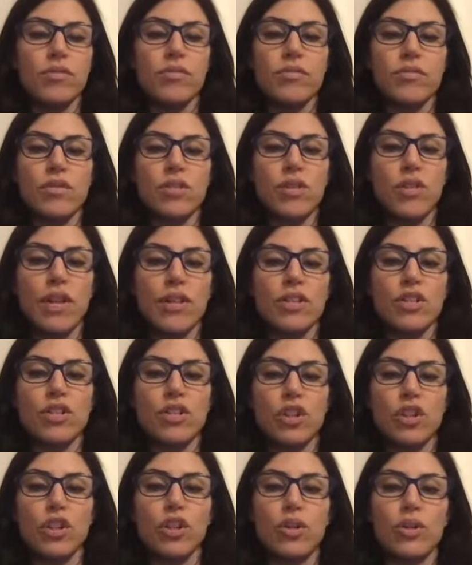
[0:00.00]
So that's a
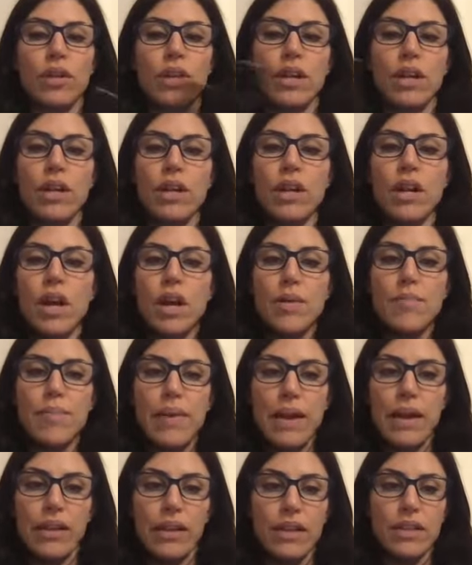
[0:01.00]
diluted
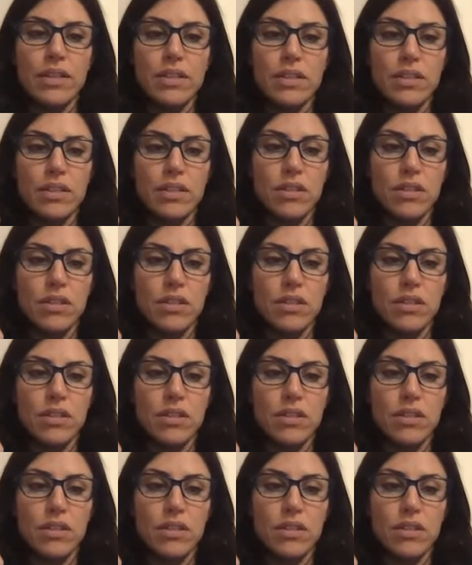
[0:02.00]
Balance.